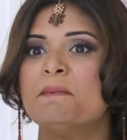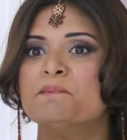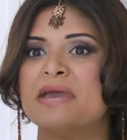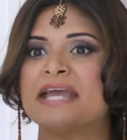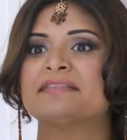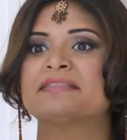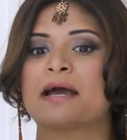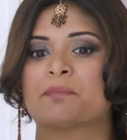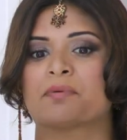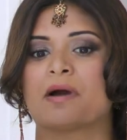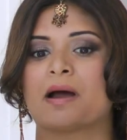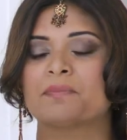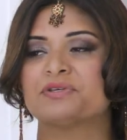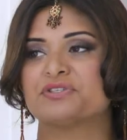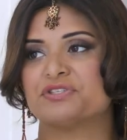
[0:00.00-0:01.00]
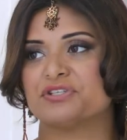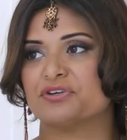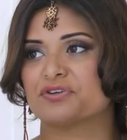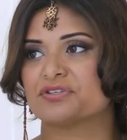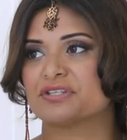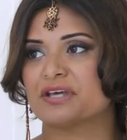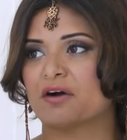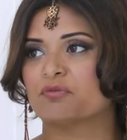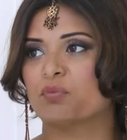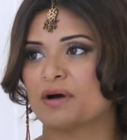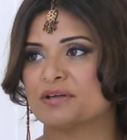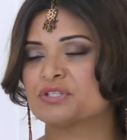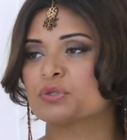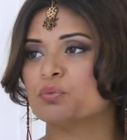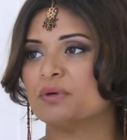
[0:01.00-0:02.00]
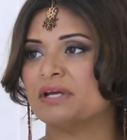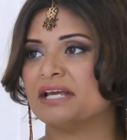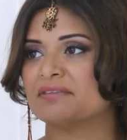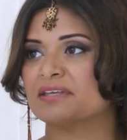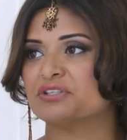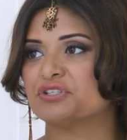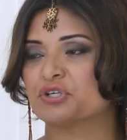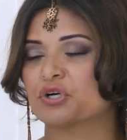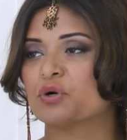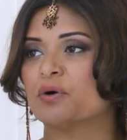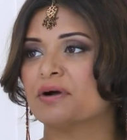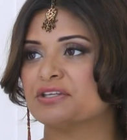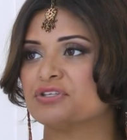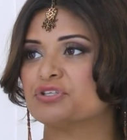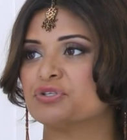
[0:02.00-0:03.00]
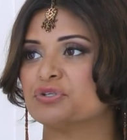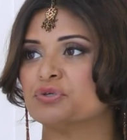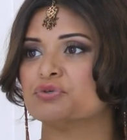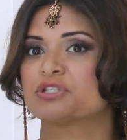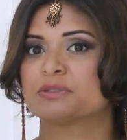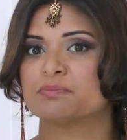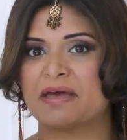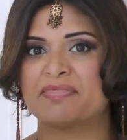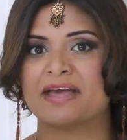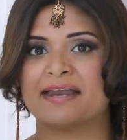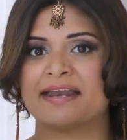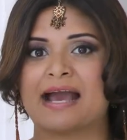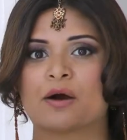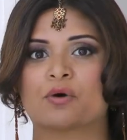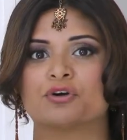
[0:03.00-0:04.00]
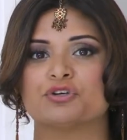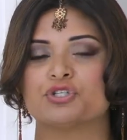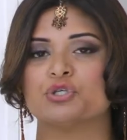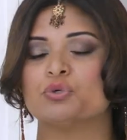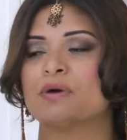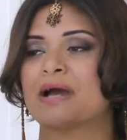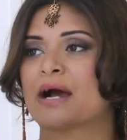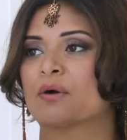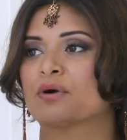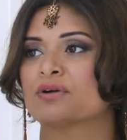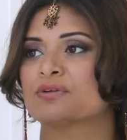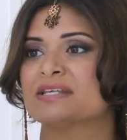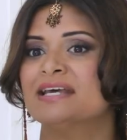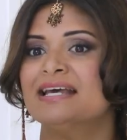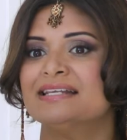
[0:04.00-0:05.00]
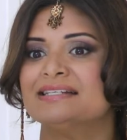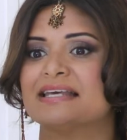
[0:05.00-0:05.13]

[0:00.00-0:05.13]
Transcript: Make that promise to yourself once a week that you're going to spend that hour, 2 hours,